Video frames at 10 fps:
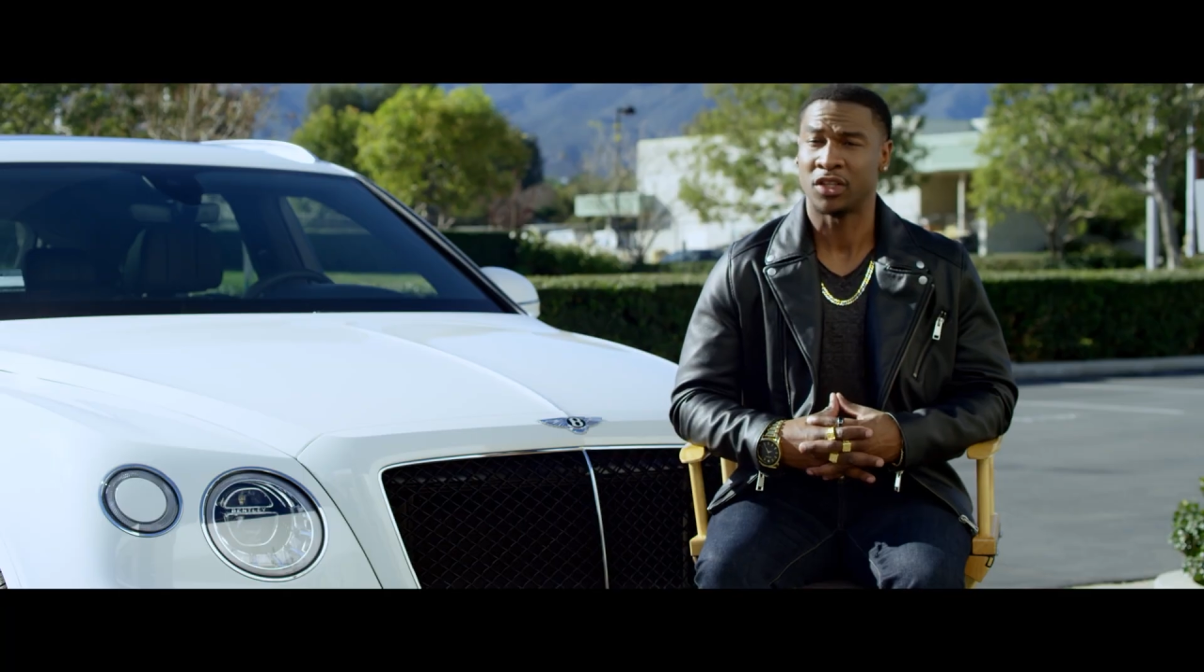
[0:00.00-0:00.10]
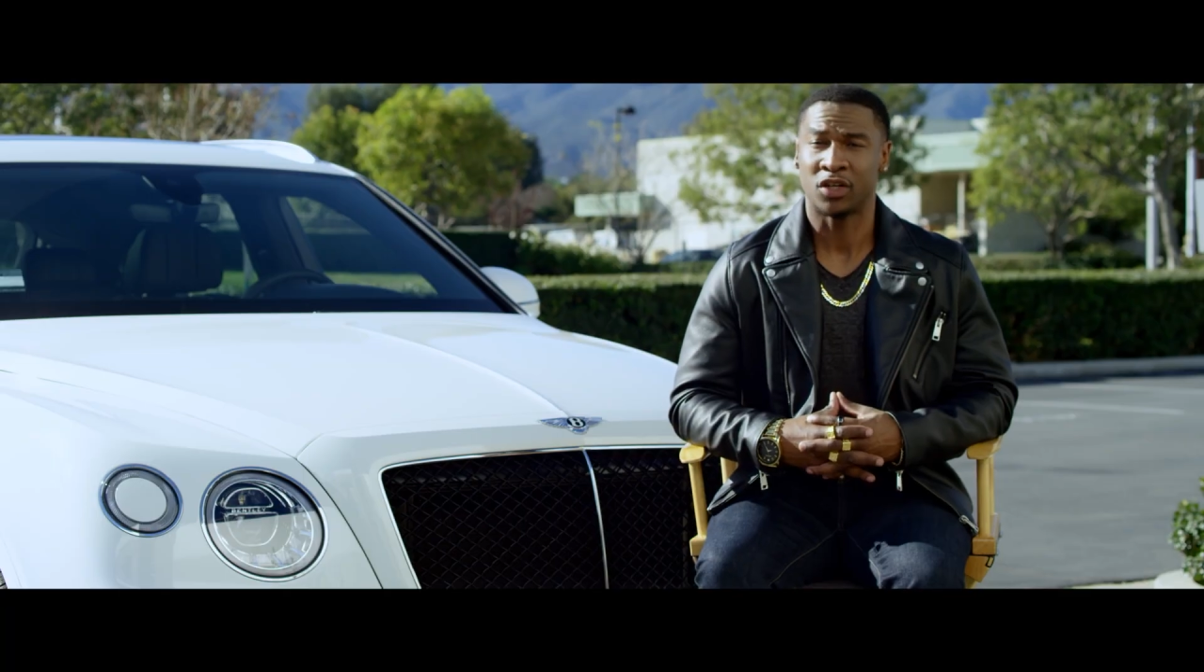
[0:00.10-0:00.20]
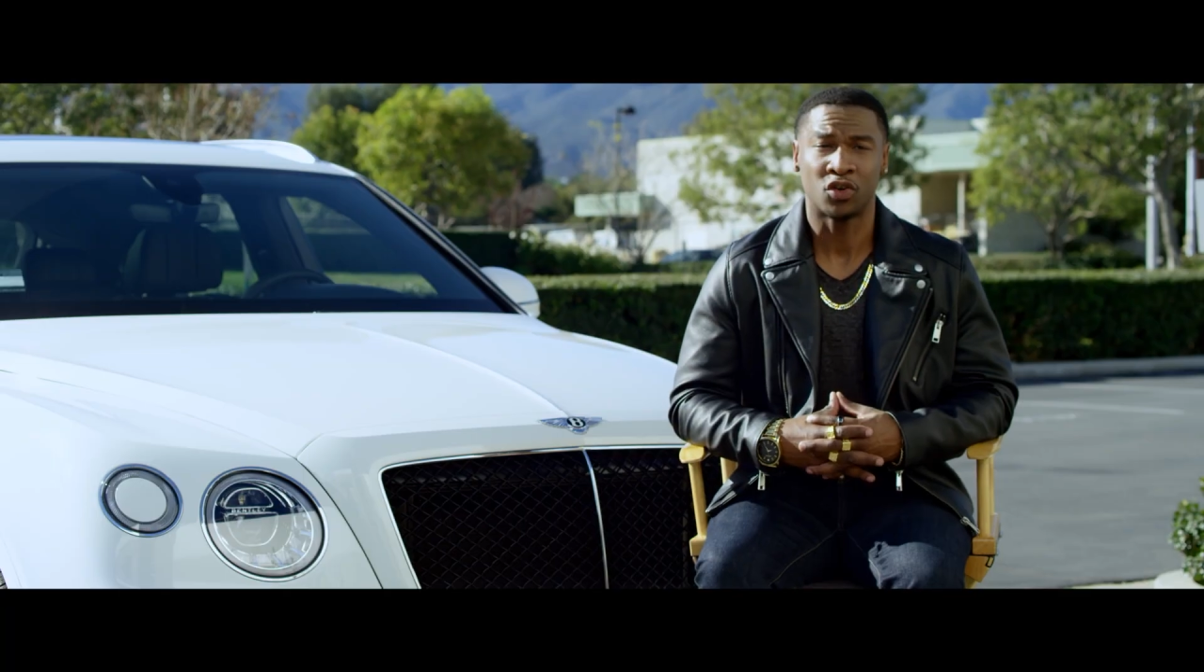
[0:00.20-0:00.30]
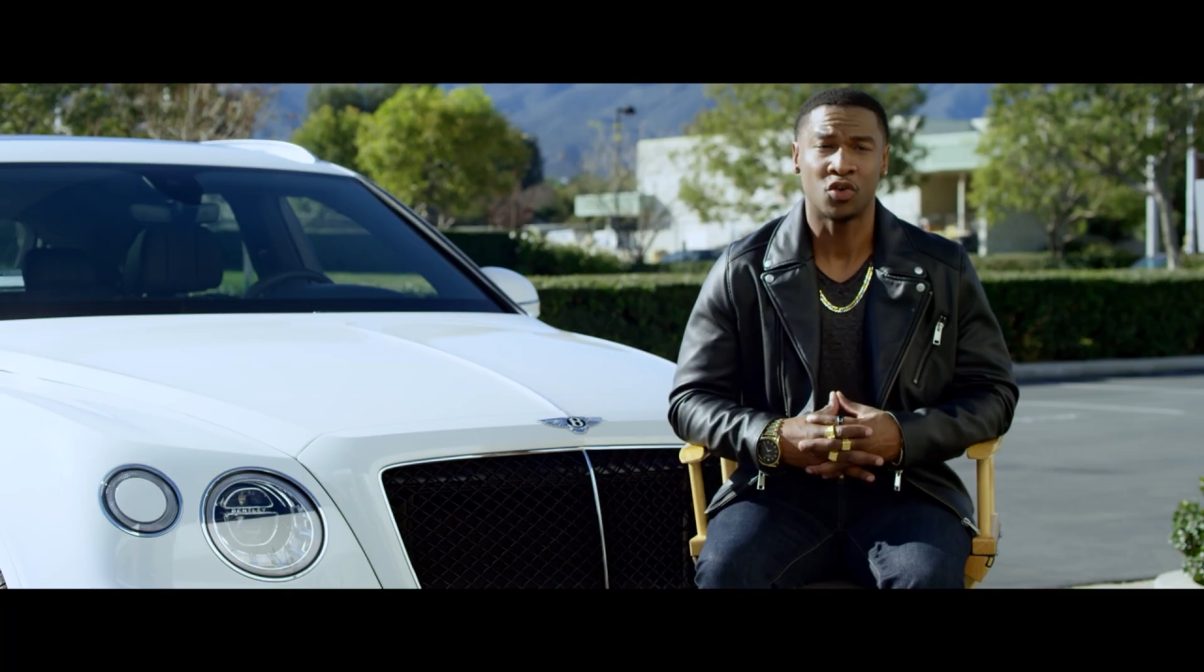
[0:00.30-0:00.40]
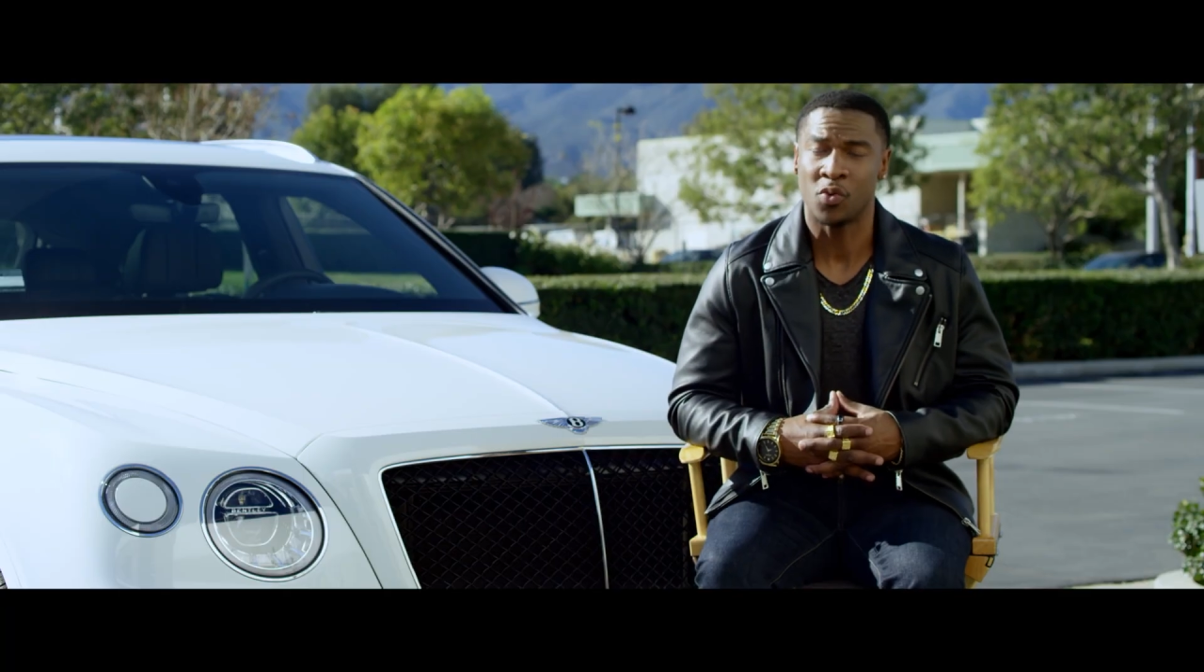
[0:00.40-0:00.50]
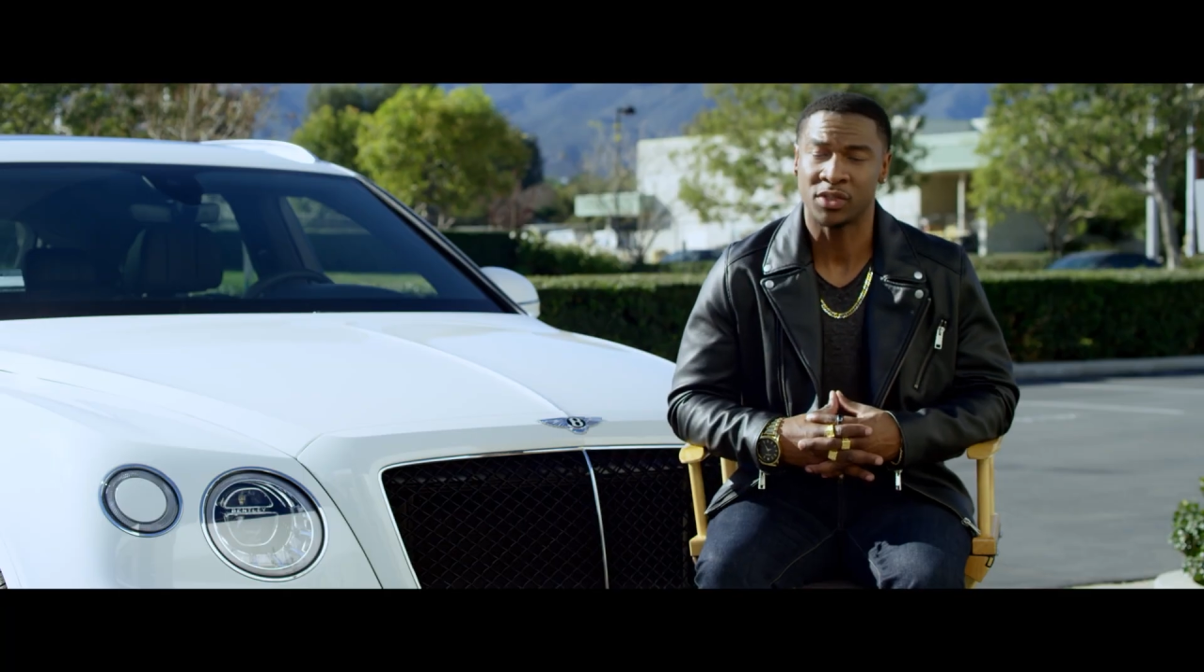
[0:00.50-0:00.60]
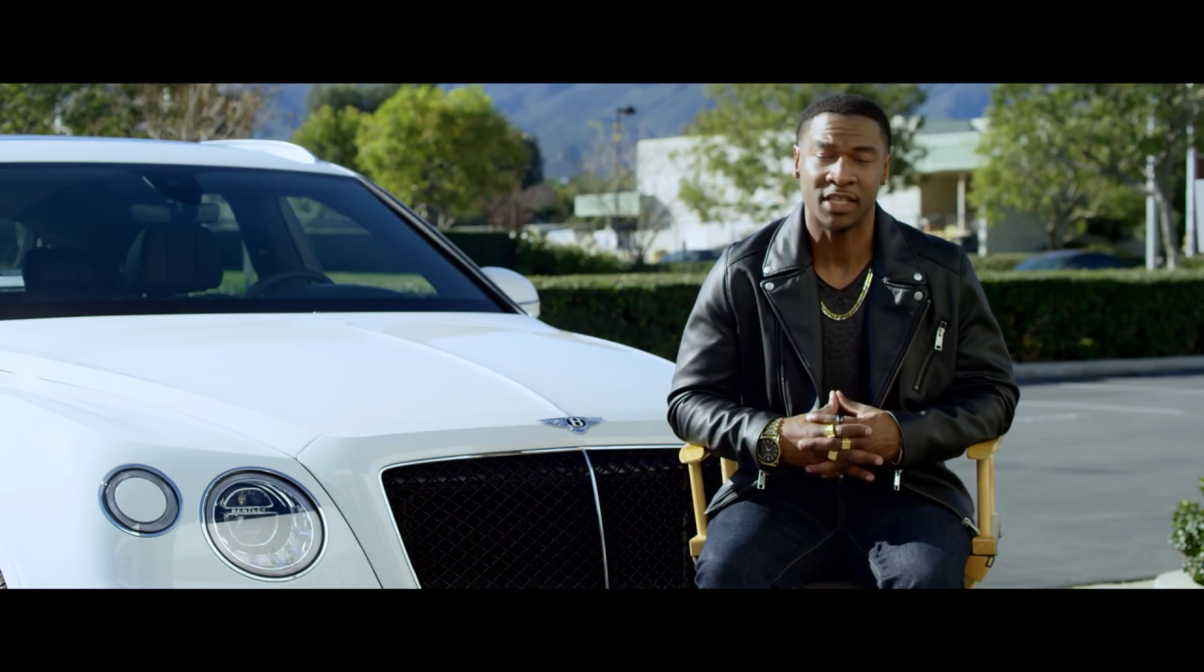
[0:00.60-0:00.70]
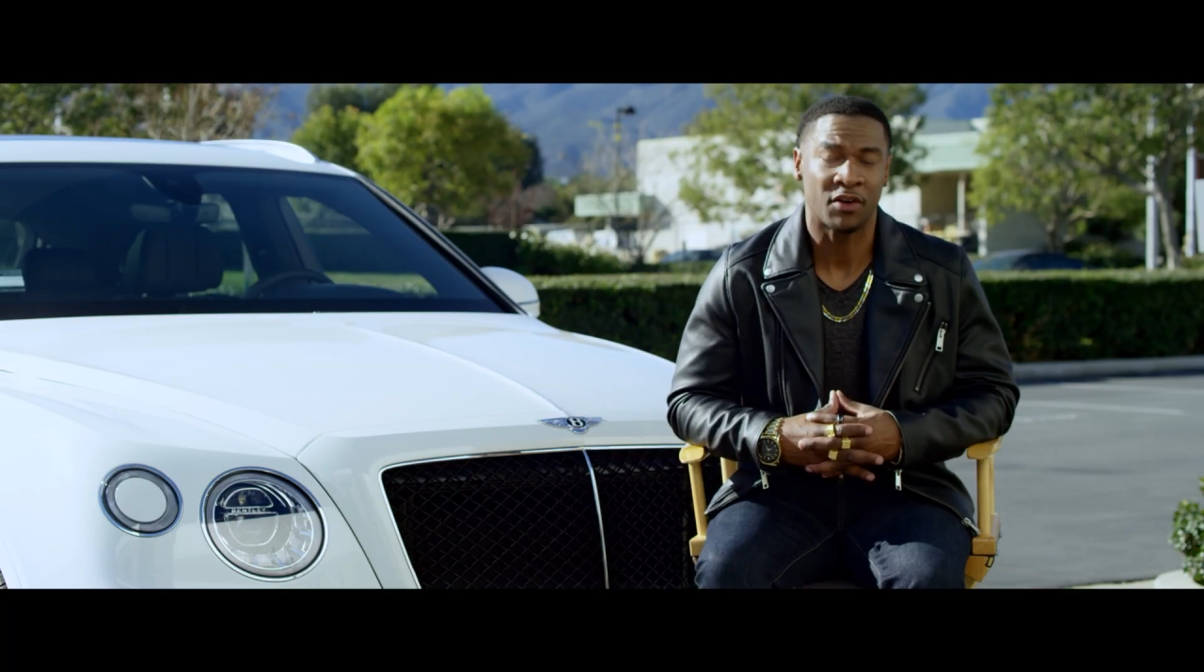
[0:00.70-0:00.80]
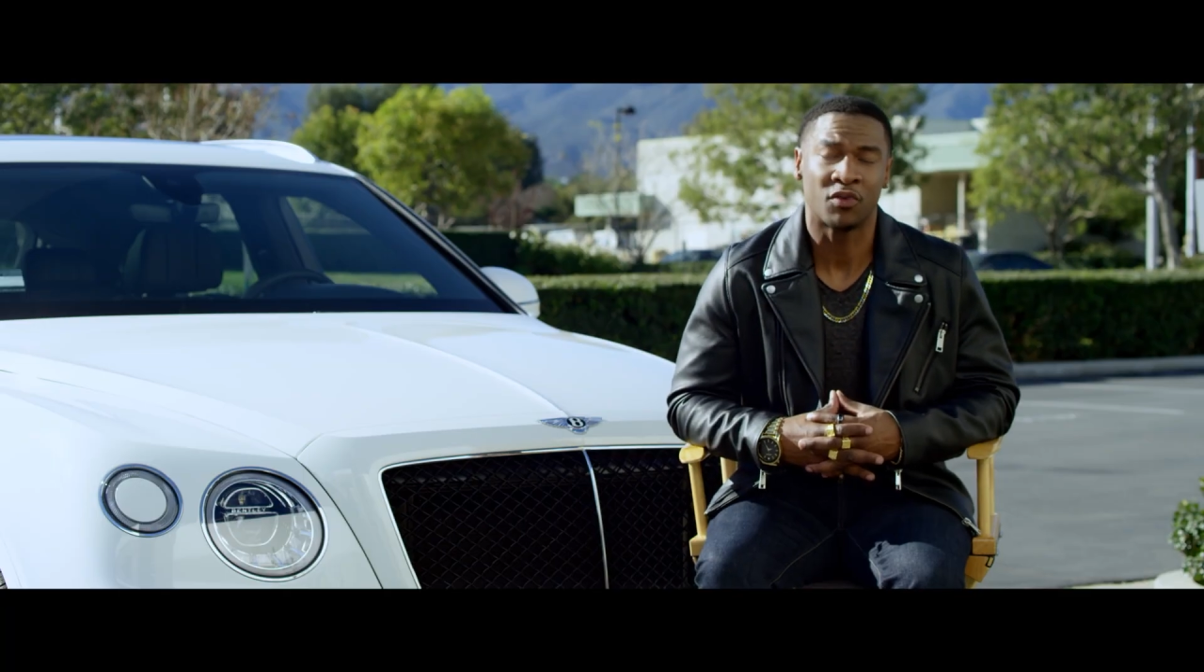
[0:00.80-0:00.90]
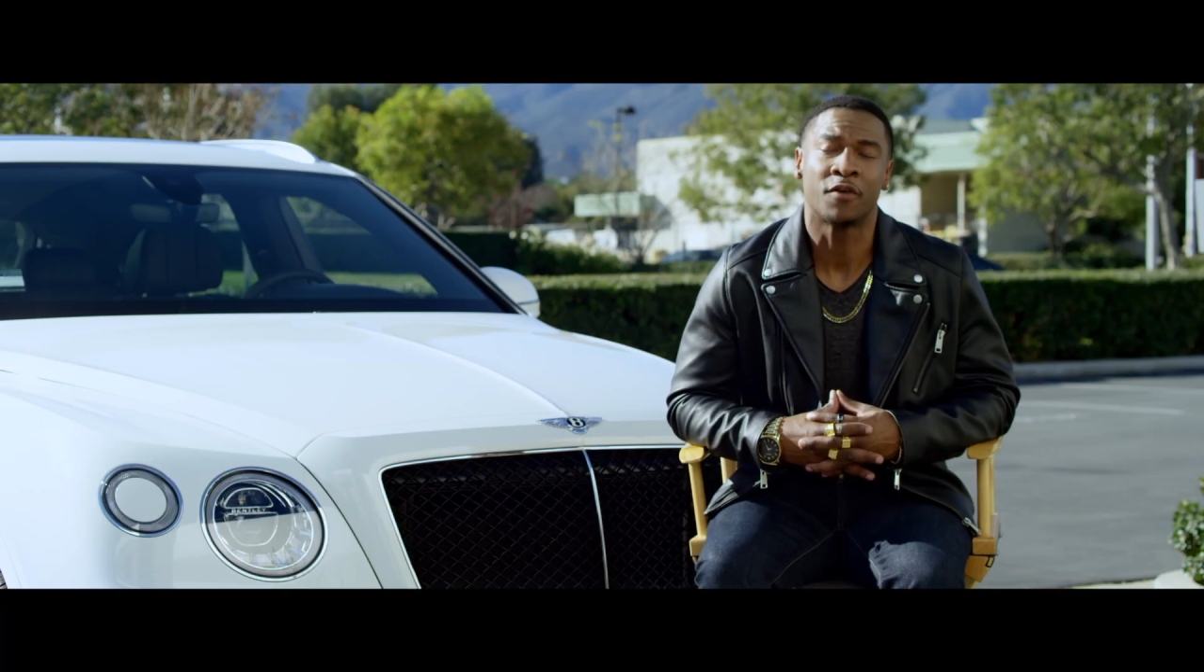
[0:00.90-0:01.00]
with the crew, it was
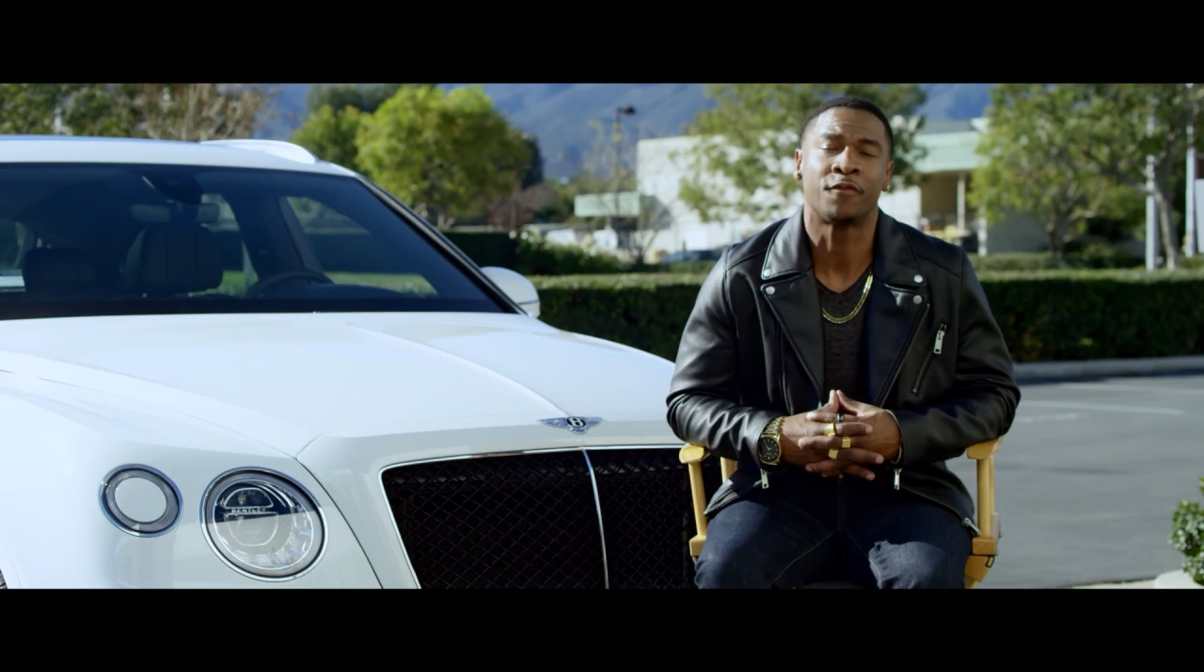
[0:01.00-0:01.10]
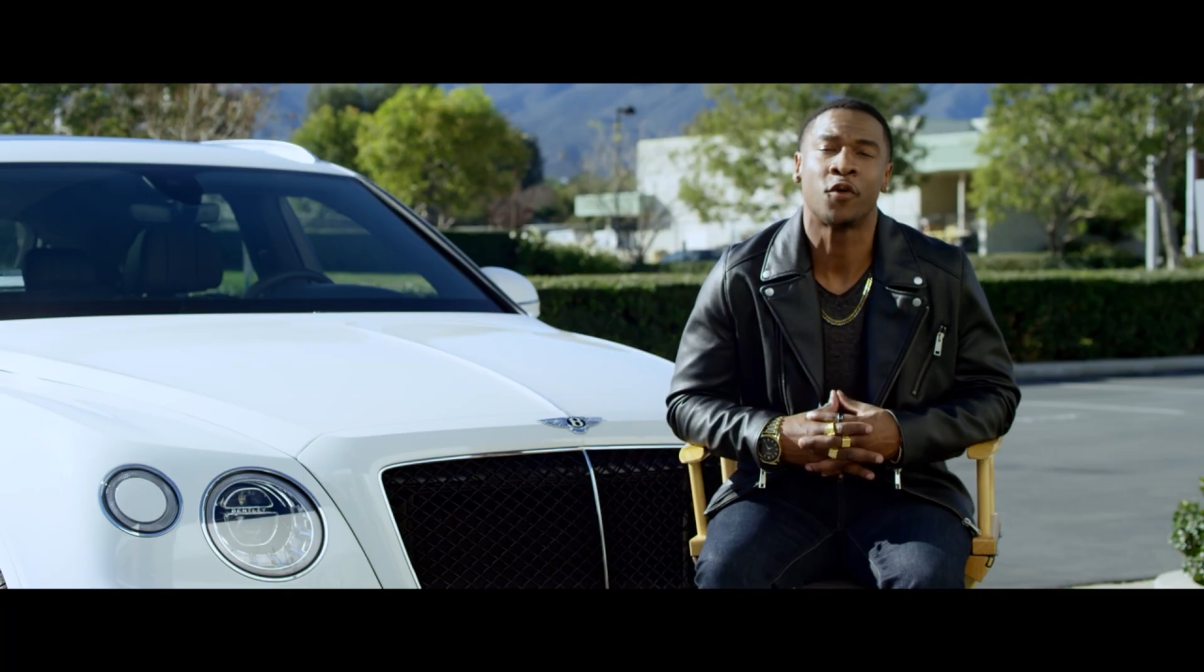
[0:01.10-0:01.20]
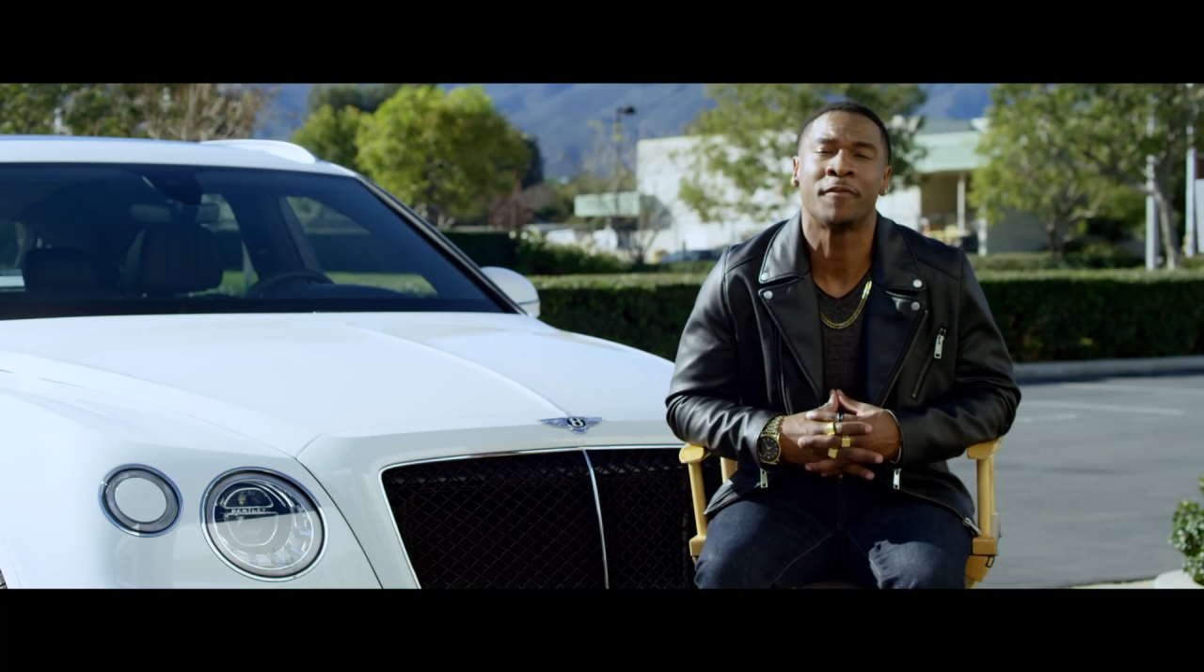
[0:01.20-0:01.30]
like real